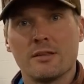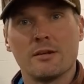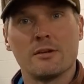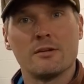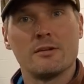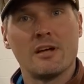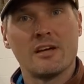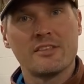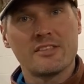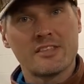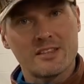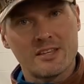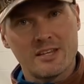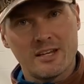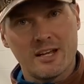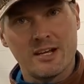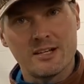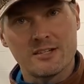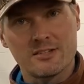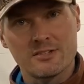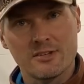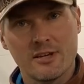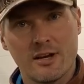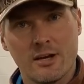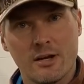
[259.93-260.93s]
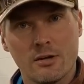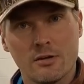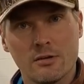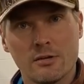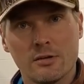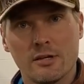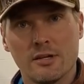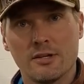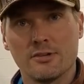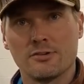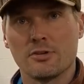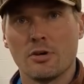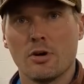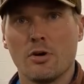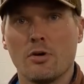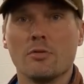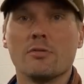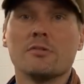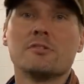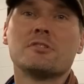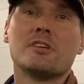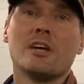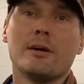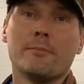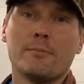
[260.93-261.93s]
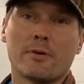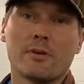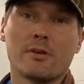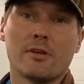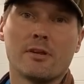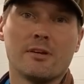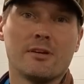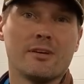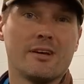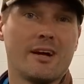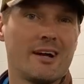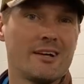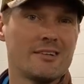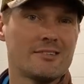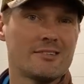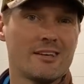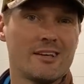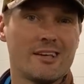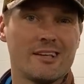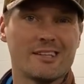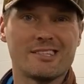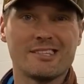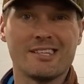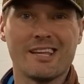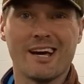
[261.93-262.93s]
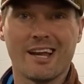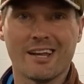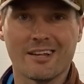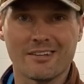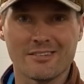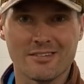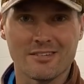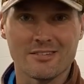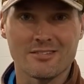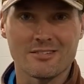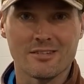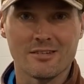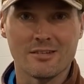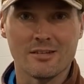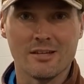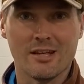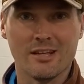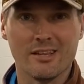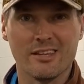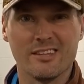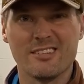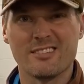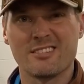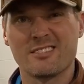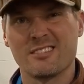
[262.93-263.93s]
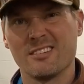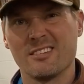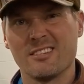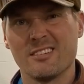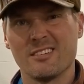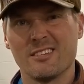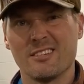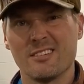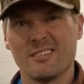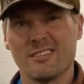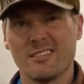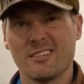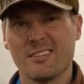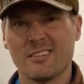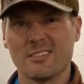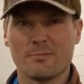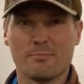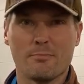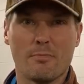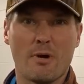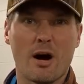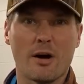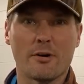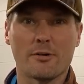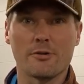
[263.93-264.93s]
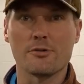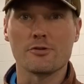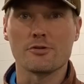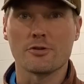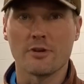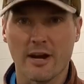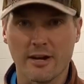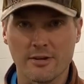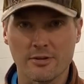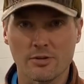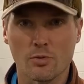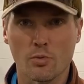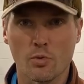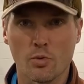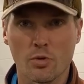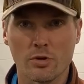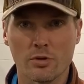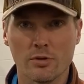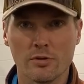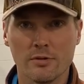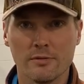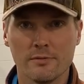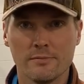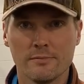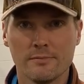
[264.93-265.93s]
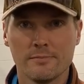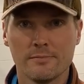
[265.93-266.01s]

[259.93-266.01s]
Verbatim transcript: They're nothing that I sell. And so typically I say it's non-existent, at least in this modern tractor world.